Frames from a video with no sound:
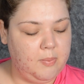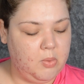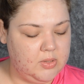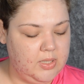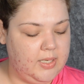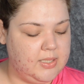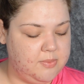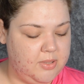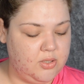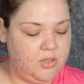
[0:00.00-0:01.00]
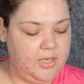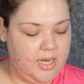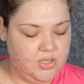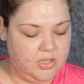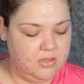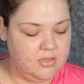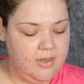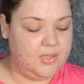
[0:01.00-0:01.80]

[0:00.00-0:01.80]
modeling and special occasions. Its